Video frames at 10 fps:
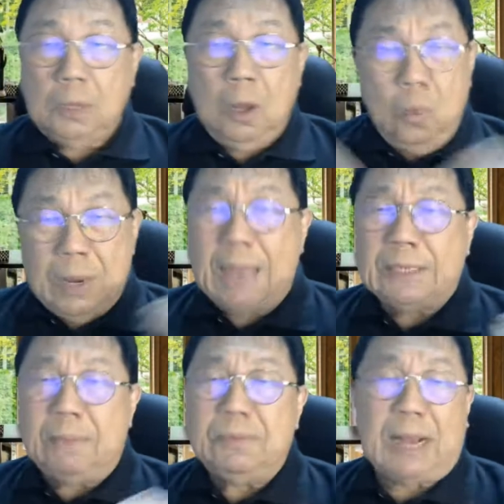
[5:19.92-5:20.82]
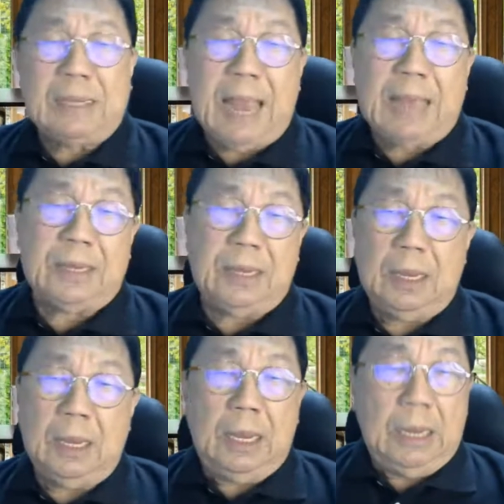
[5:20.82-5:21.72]
we had some success
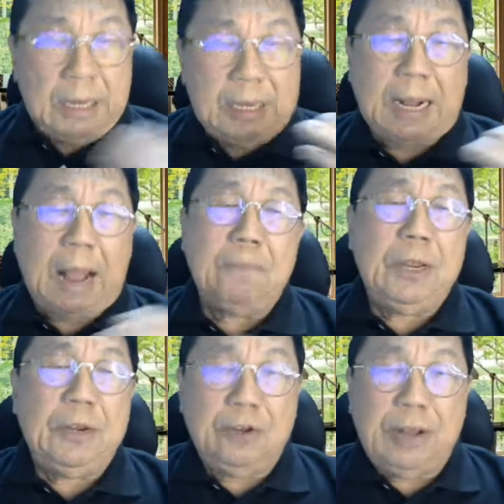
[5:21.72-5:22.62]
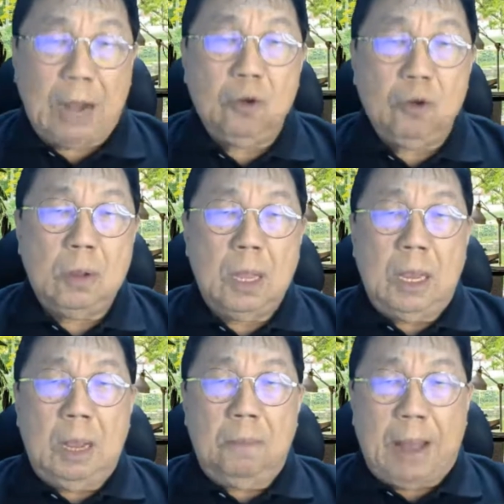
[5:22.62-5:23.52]
in the company in Terengganu,
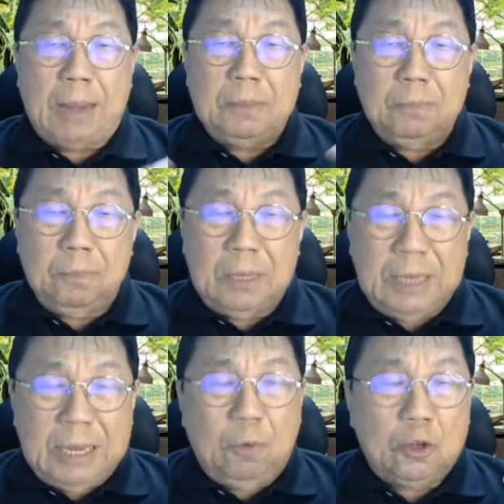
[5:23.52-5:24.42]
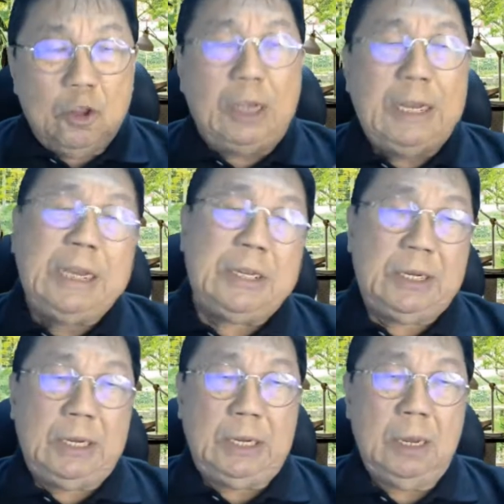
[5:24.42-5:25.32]
but it was not
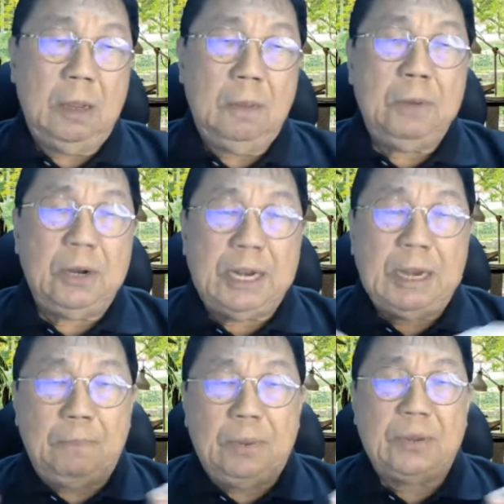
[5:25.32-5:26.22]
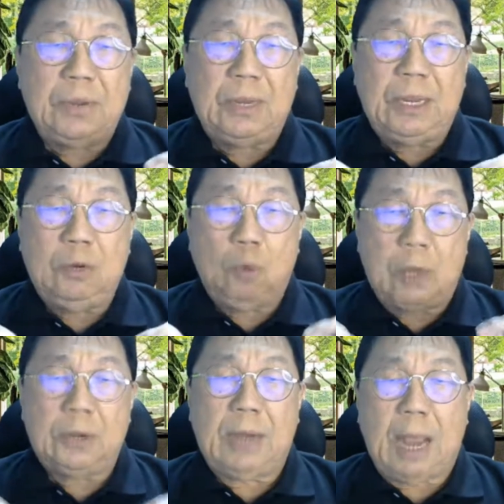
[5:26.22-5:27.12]
easy building the business in
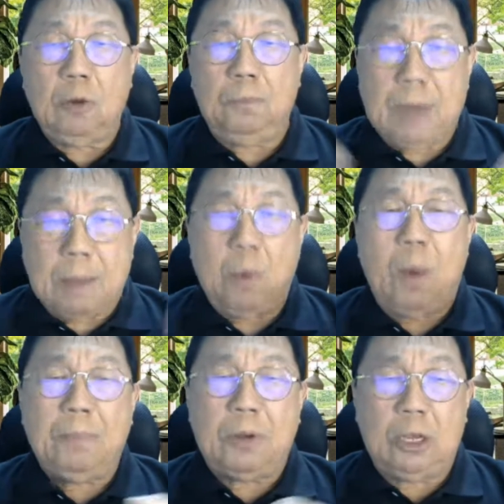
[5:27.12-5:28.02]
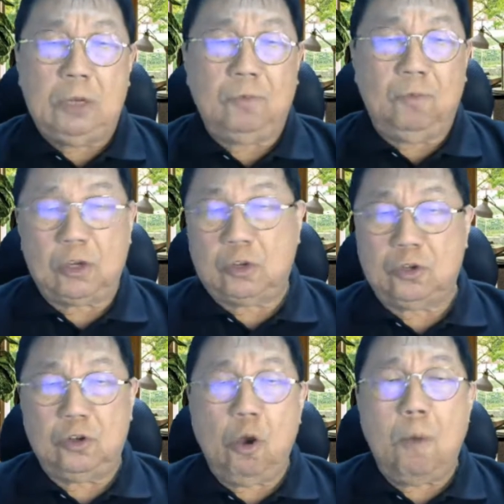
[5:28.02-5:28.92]
Kuala Terengganu. Number one, because it was
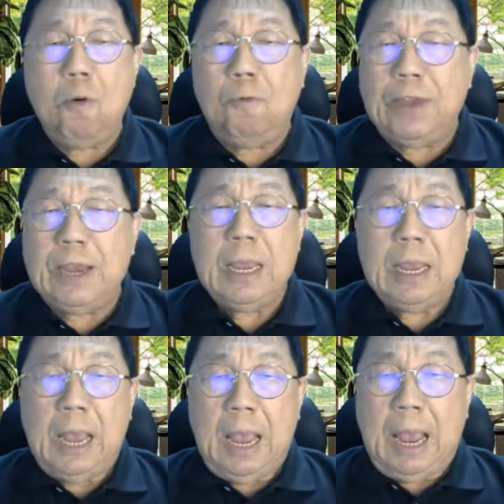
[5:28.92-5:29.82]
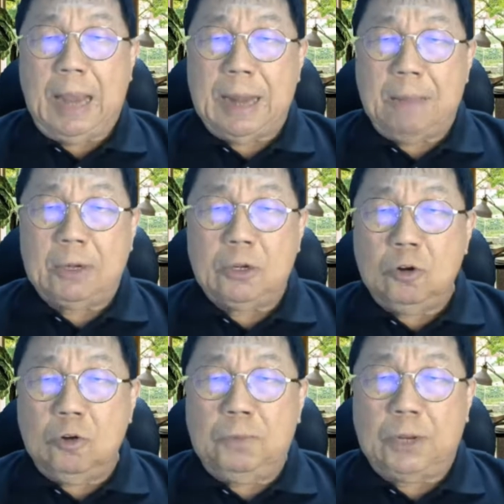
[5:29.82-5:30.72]
slow moving. And number
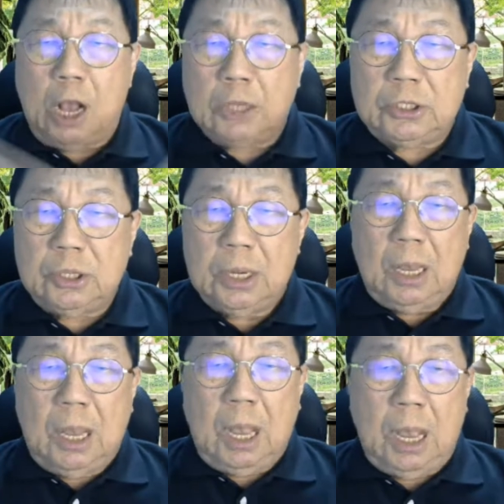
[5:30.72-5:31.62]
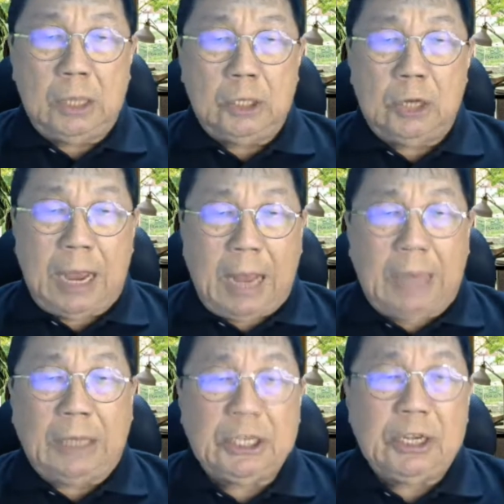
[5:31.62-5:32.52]
two, because,
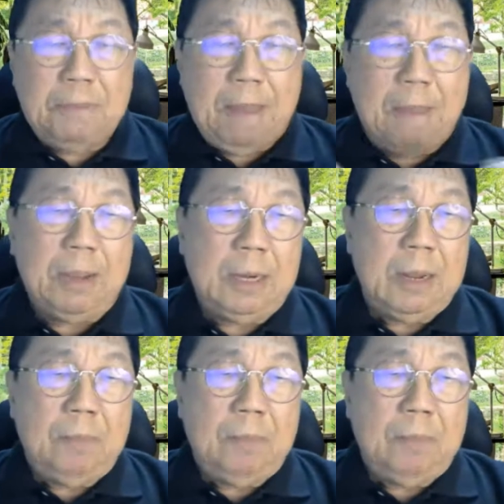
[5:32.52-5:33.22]
I still remember